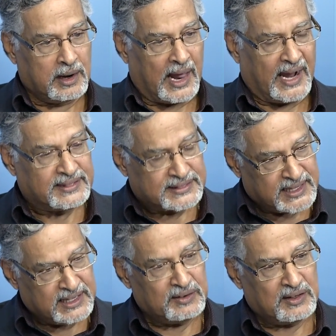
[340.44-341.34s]
I
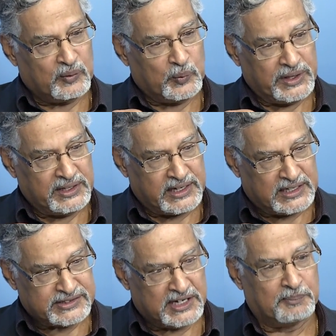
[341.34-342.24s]
think we in
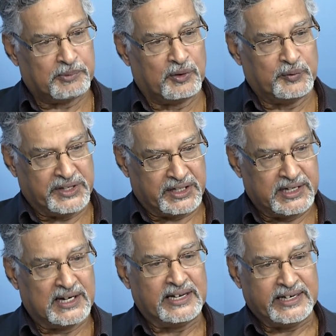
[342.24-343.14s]
Singapore, we
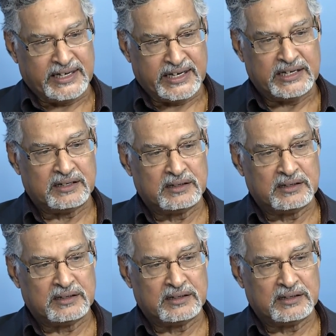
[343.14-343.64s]
really need,